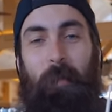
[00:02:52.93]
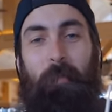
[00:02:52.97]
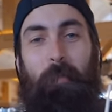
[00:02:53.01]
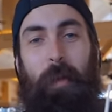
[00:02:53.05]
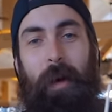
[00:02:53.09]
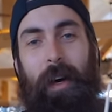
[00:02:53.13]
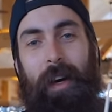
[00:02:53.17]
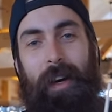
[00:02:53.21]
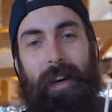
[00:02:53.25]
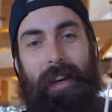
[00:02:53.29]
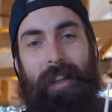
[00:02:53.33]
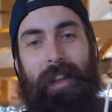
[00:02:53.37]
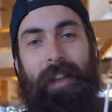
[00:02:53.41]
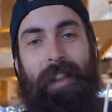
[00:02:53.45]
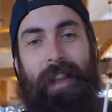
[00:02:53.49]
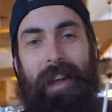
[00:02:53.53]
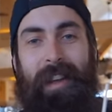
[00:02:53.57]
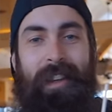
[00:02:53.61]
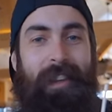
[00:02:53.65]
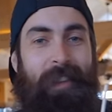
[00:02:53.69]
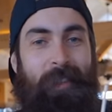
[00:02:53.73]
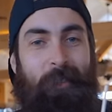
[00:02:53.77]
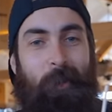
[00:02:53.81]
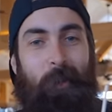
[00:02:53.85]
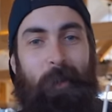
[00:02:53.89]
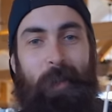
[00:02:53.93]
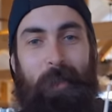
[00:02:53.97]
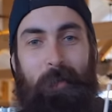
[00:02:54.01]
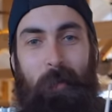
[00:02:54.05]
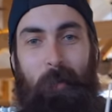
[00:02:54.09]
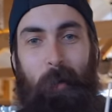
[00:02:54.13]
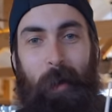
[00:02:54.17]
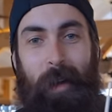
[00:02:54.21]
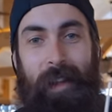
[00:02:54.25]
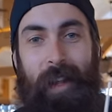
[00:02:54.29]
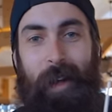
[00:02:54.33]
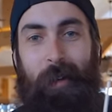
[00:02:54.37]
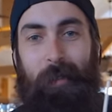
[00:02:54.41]
But uh, the lady that's talking to me
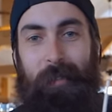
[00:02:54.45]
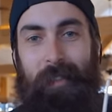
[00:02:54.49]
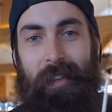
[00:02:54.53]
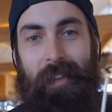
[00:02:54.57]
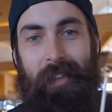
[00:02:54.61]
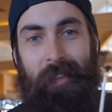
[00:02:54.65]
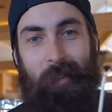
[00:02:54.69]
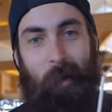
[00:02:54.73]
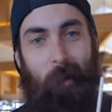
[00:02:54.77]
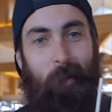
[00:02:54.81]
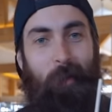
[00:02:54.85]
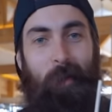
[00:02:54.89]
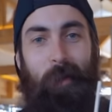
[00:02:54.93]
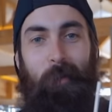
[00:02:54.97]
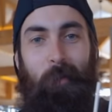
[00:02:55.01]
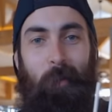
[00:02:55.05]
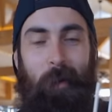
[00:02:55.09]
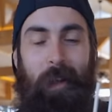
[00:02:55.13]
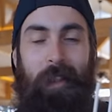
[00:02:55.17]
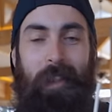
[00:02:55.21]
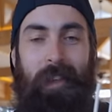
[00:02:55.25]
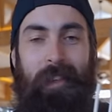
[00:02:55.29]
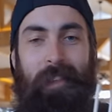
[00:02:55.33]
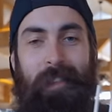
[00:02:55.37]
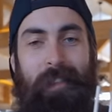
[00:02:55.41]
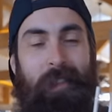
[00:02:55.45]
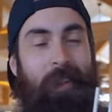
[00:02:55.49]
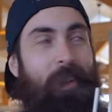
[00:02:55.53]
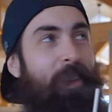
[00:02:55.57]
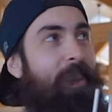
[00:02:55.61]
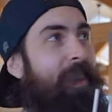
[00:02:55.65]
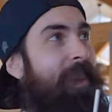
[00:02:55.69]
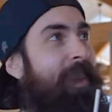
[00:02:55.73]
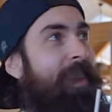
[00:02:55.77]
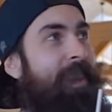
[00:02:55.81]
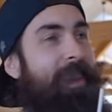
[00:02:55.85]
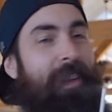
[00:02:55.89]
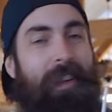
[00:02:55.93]
right now has, has conquered one of these, so
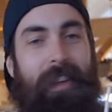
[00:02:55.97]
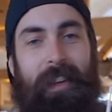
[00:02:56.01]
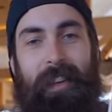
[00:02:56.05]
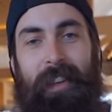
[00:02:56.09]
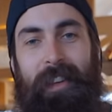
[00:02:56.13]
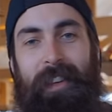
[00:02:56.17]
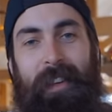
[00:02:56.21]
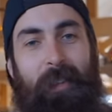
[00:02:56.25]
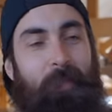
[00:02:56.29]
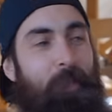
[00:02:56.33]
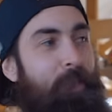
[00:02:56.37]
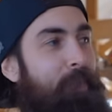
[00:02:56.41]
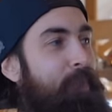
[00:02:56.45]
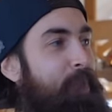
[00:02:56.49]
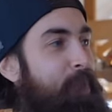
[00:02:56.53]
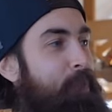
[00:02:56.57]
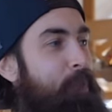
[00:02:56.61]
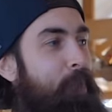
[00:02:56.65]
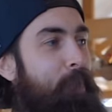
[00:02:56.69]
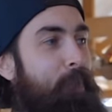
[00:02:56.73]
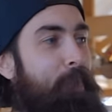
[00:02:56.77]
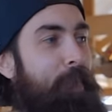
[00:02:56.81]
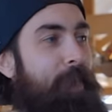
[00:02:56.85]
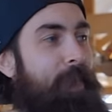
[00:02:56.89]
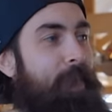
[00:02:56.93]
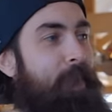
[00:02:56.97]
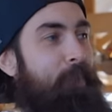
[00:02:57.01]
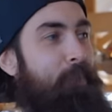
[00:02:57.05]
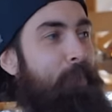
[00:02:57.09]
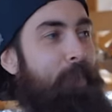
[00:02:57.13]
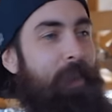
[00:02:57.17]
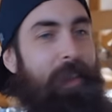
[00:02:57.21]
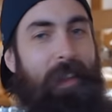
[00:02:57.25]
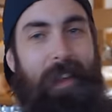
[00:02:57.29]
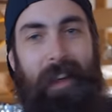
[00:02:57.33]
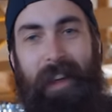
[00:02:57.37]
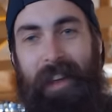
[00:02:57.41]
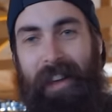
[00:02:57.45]
let me fist bump. I'll
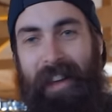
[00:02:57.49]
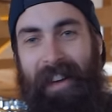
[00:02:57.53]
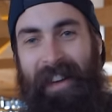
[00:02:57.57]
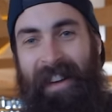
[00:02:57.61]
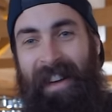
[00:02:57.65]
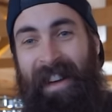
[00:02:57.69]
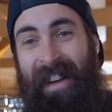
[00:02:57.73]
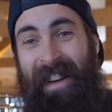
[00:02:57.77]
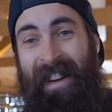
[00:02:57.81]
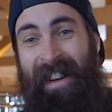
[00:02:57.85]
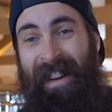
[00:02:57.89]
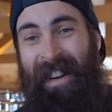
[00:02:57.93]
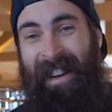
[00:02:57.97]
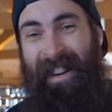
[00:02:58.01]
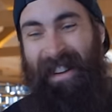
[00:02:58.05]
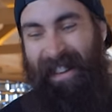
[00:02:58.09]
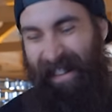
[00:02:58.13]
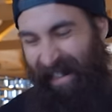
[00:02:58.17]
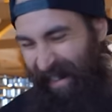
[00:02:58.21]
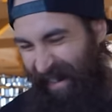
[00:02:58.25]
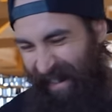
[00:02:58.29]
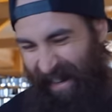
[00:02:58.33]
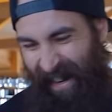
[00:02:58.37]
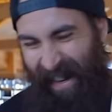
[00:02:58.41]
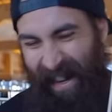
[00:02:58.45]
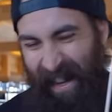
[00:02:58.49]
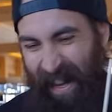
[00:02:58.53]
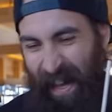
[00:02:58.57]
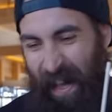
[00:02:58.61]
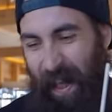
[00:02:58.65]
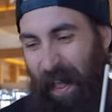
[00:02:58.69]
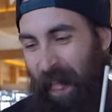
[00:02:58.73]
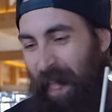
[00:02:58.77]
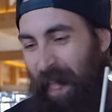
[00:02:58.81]
put it there.